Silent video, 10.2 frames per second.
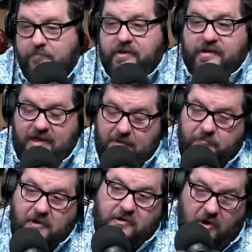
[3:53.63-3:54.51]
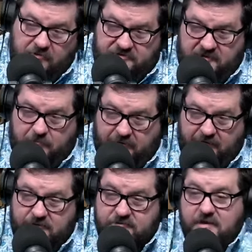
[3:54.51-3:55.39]
to keep their coaches in
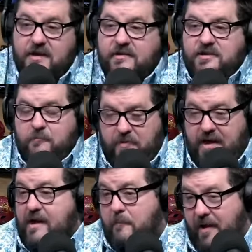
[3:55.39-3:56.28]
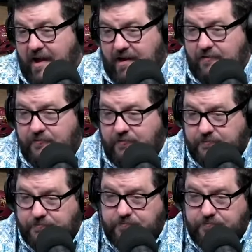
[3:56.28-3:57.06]
place, to be competitive.